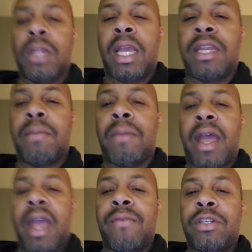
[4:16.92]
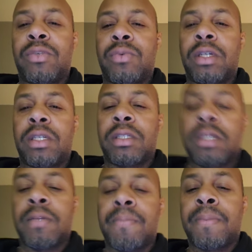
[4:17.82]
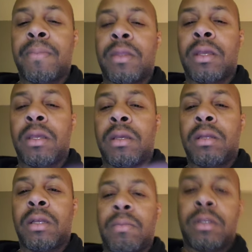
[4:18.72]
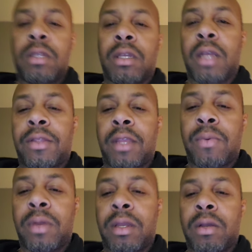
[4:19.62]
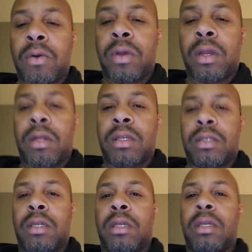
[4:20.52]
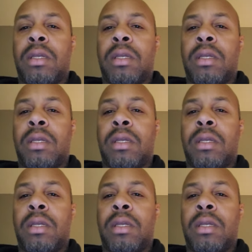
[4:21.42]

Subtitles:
and then my average was, let me see. I think we can go in here. Let's see.